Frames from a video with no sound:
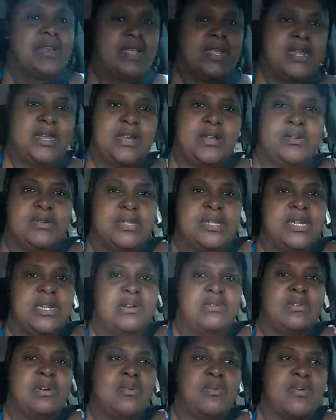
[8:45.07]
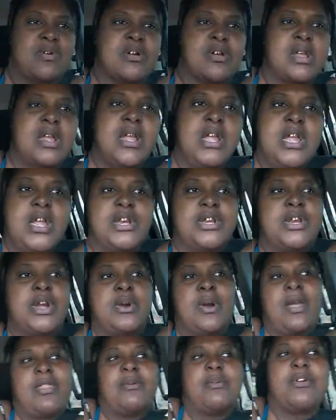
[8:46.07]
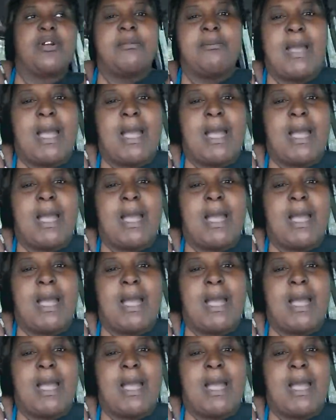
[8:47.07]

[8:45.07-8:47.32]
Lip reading: nothing. You know what I'm saying? Don't have to worry